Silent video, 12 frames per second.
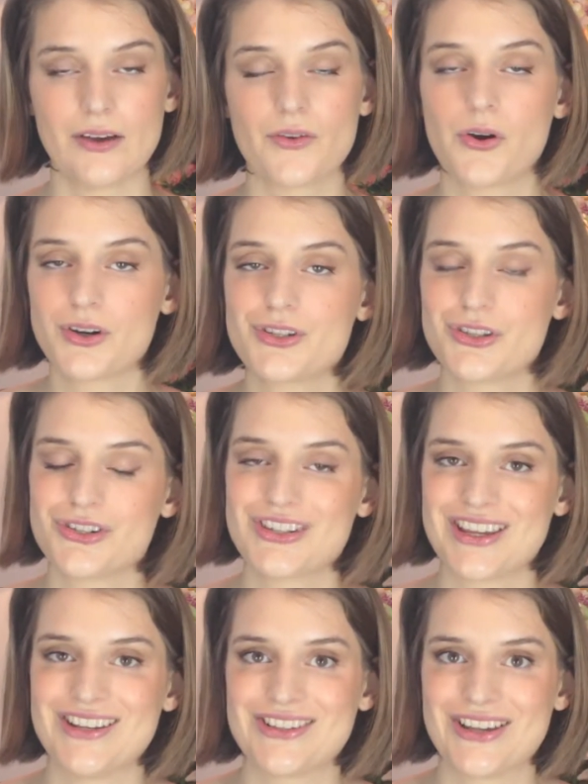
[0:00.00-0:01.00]
of course their
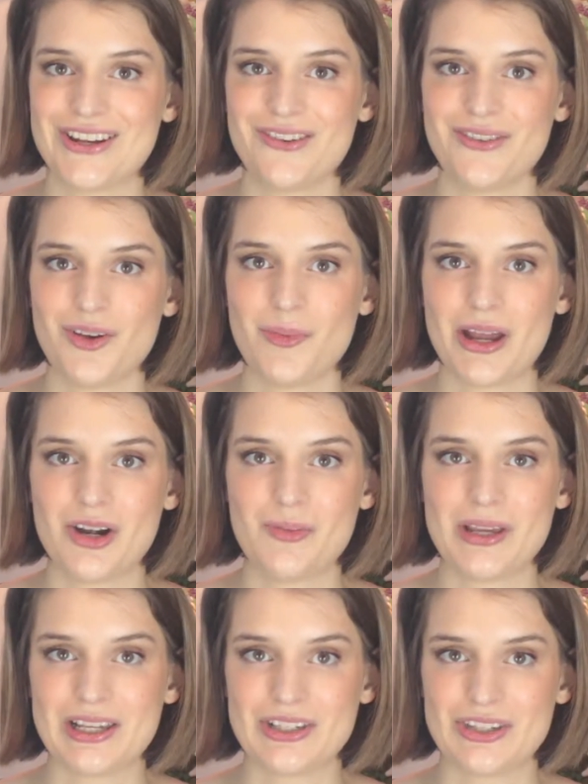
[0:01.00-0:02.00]
skin is going to feel better
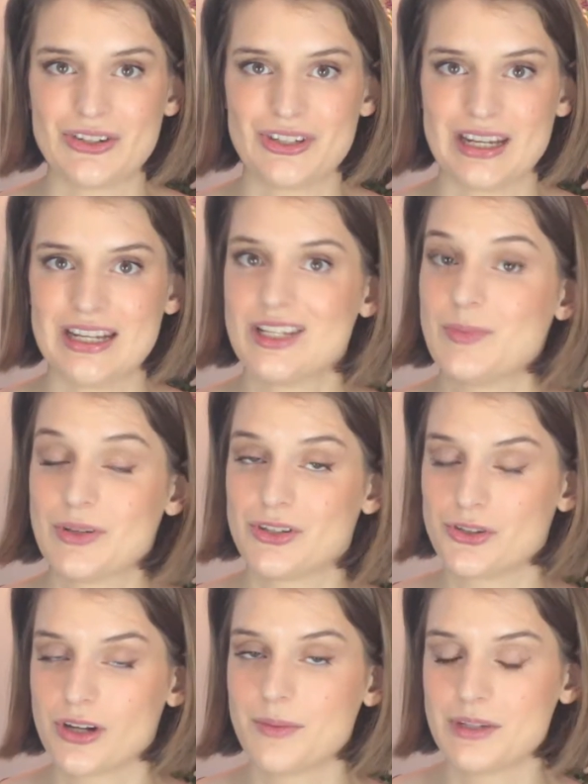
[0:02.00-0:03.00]
because their skin has been
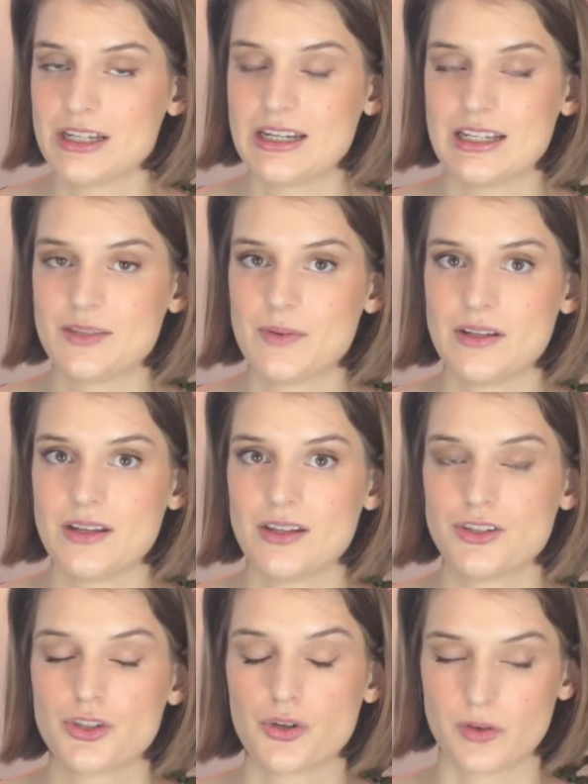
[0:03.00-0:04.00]
stripped and it's been
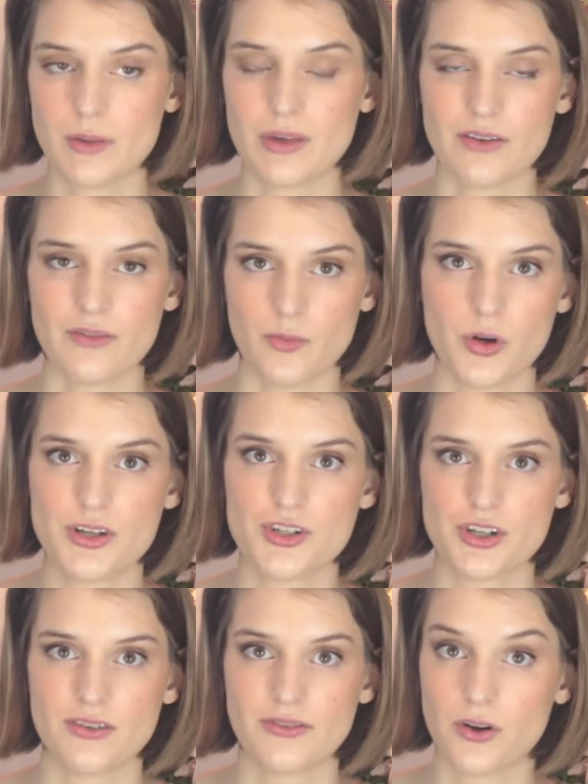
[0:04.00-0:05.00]
screaming for
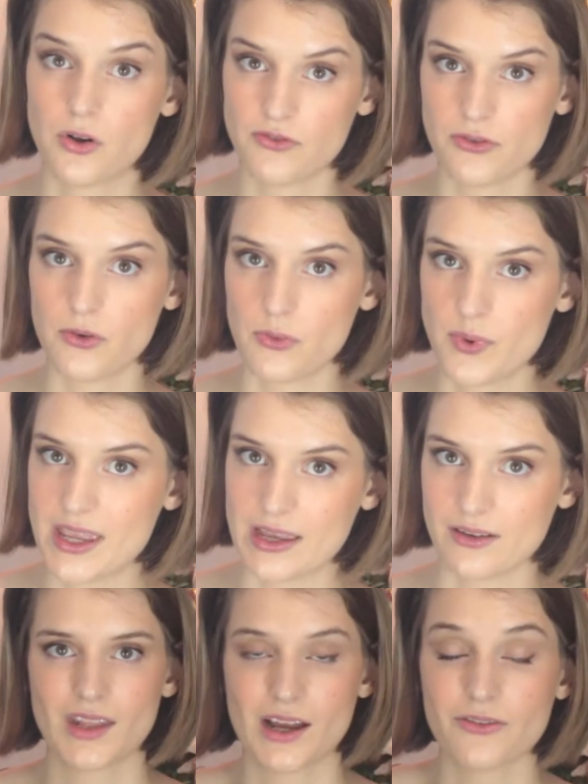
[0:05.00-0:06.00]
moisture for a full
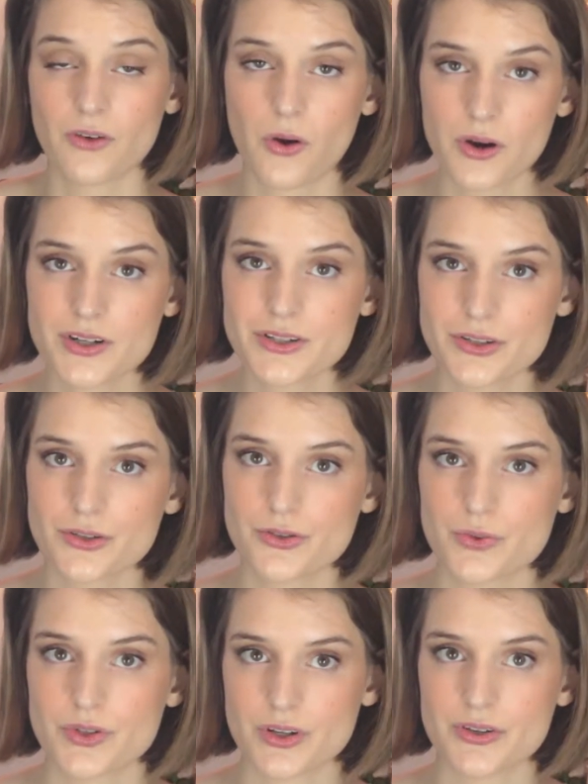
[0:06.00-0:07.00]
week. Of course,
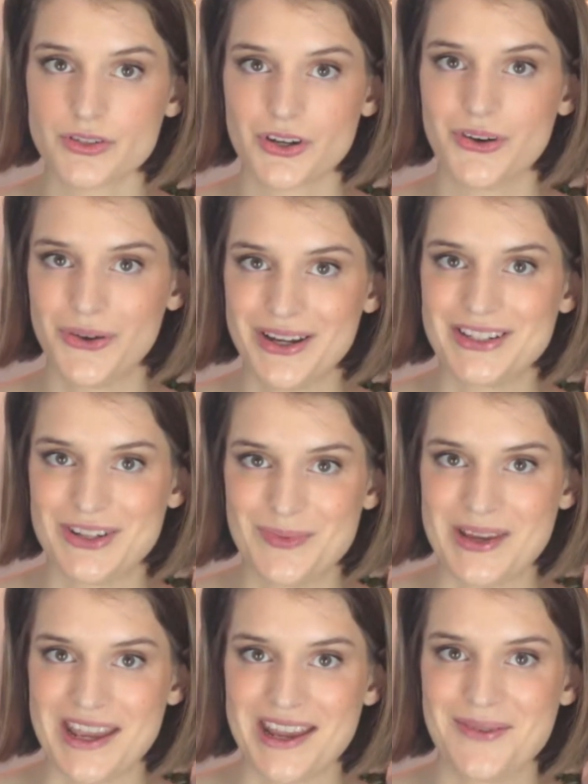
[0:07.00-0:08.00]
those results are going to
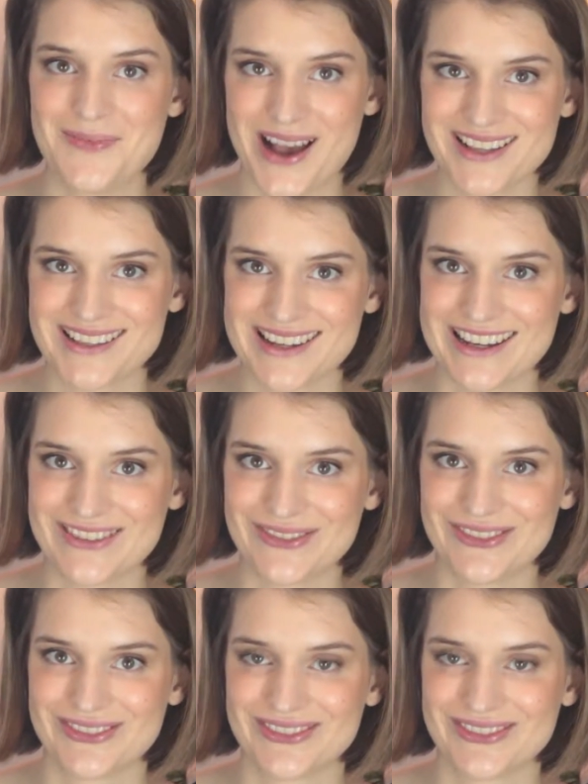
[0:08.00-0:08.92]
be positive.